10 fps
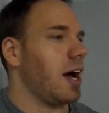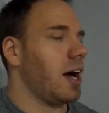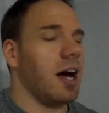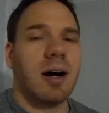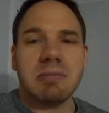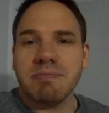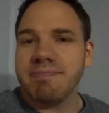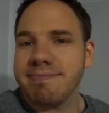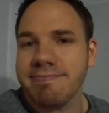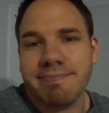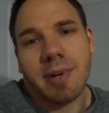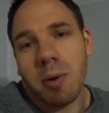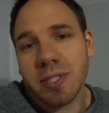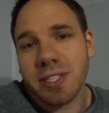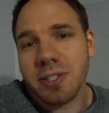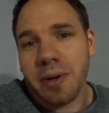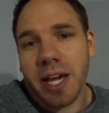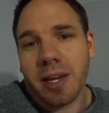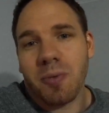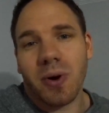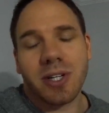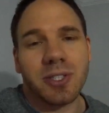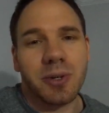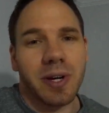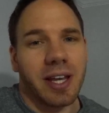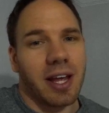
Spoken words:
I wasn't doing any work to it.